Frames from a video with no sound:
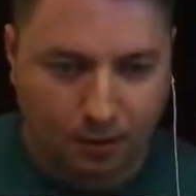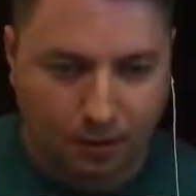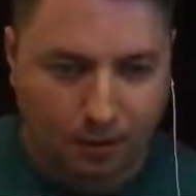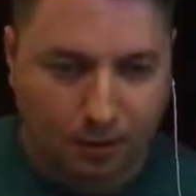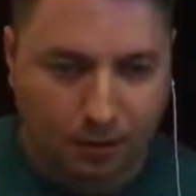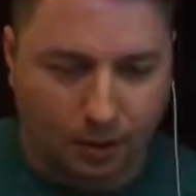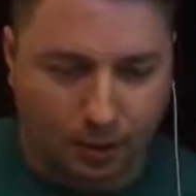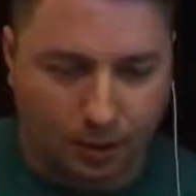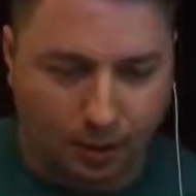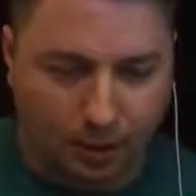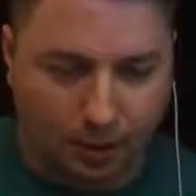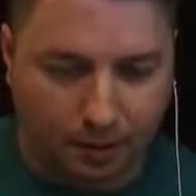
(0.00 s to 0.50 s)

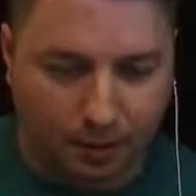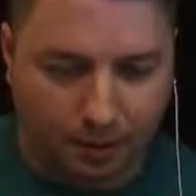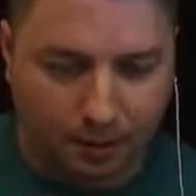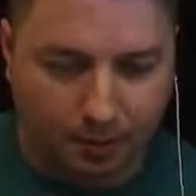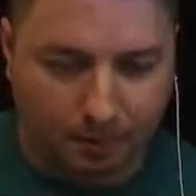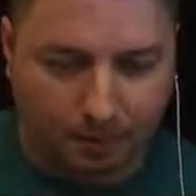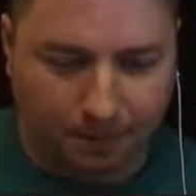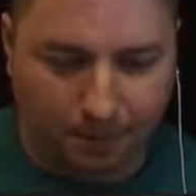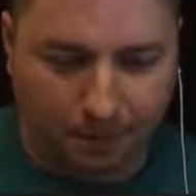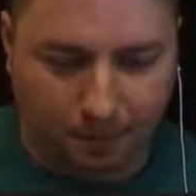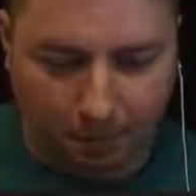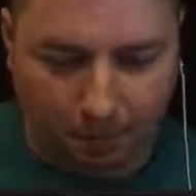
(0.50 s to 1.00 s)
the
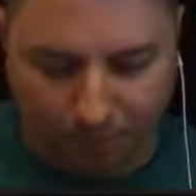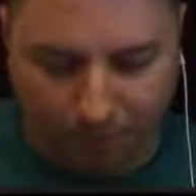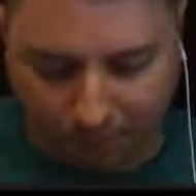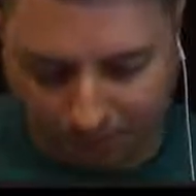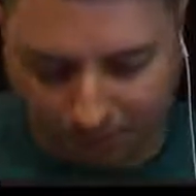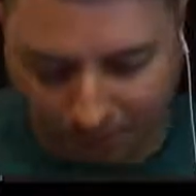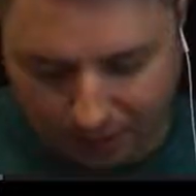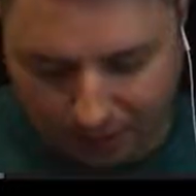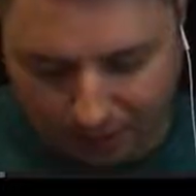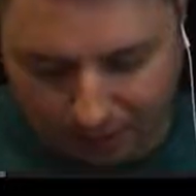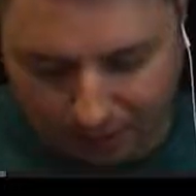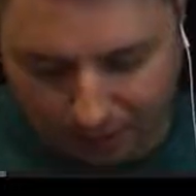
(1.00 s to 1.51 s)
Imperium
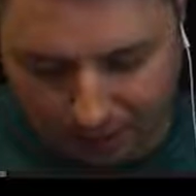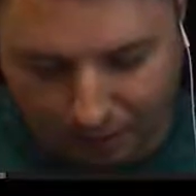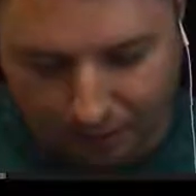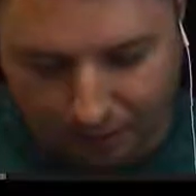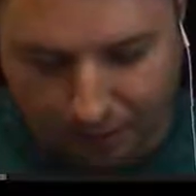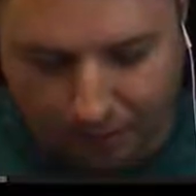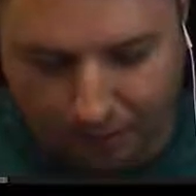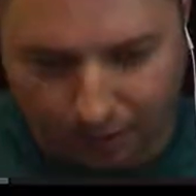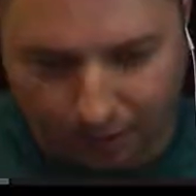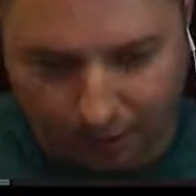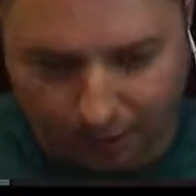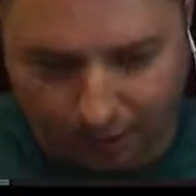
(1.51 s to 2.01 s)
seed
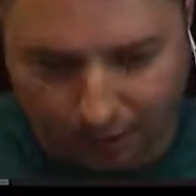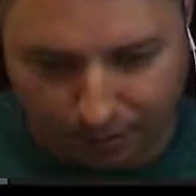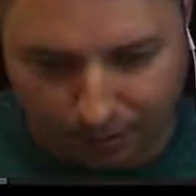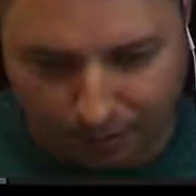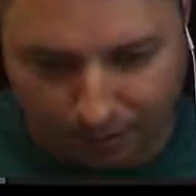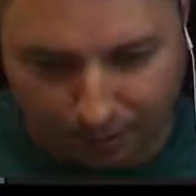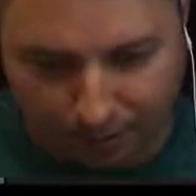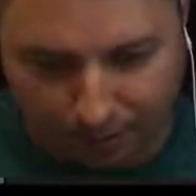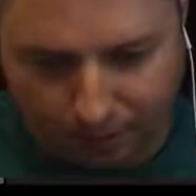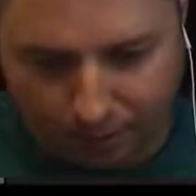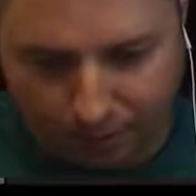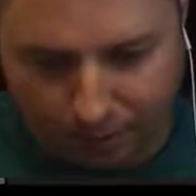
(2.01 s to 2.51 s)

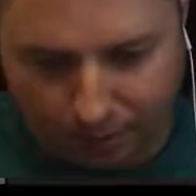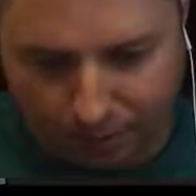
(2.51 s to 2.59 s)
is...